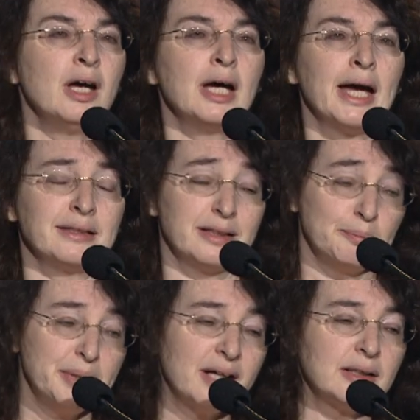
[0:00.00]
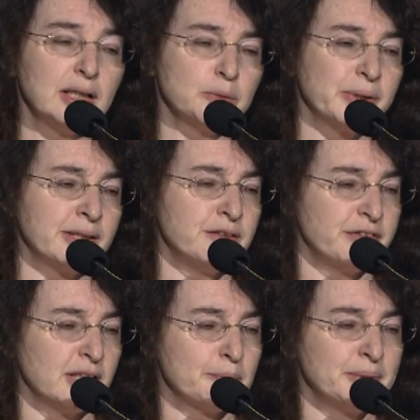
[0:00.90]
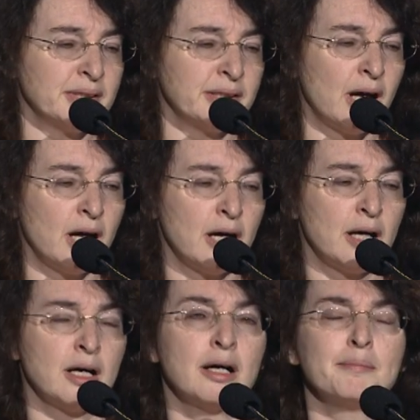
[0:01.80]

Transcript: And in parallel, we're developing uh,